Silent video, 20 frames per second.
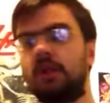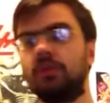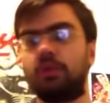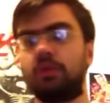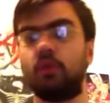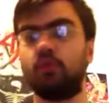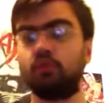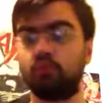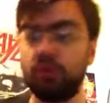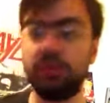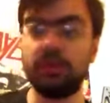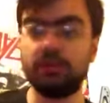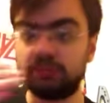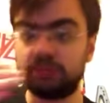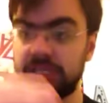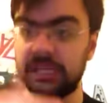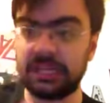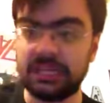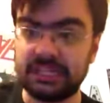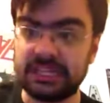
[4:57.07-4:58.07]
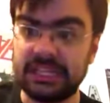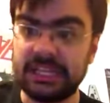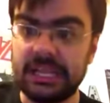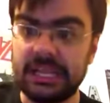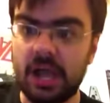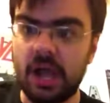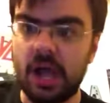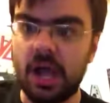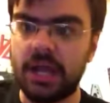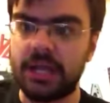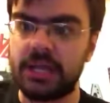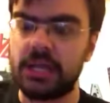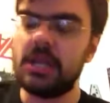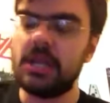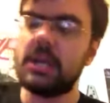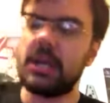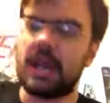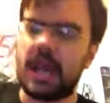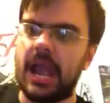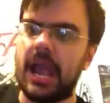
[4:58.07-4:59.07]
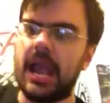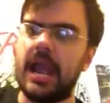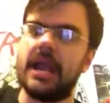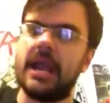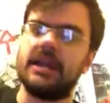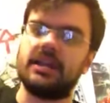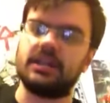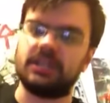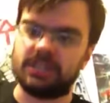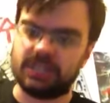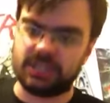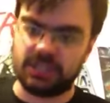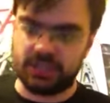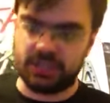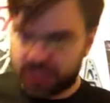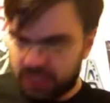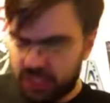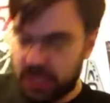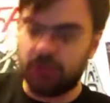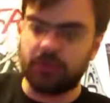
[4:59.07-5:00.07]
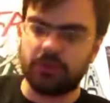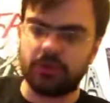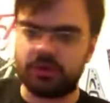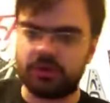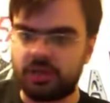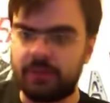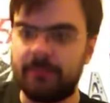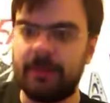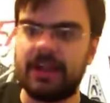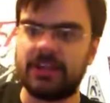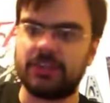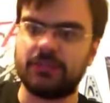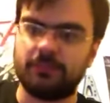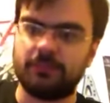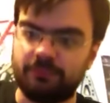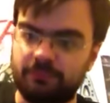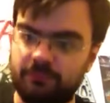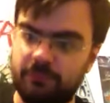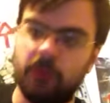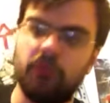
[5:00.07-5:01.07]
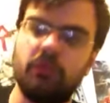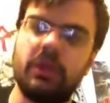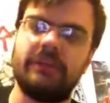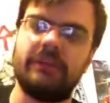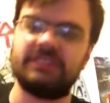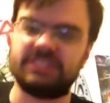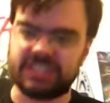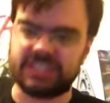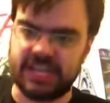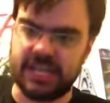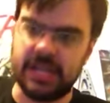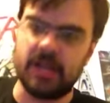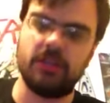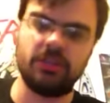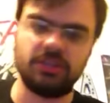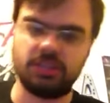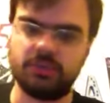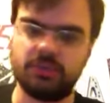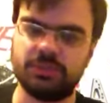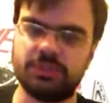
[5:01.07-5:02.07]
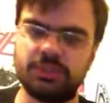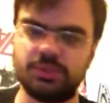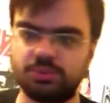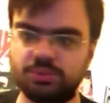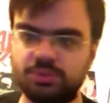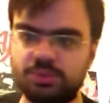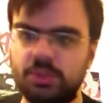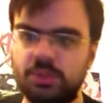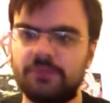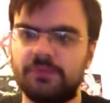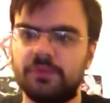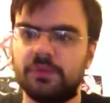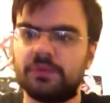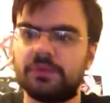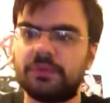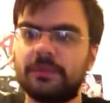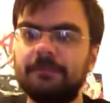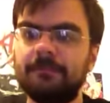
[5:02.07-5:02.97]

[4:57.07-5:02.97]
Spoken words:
the real Leon, and the other commands from Raventail, you know, and so on and so forth.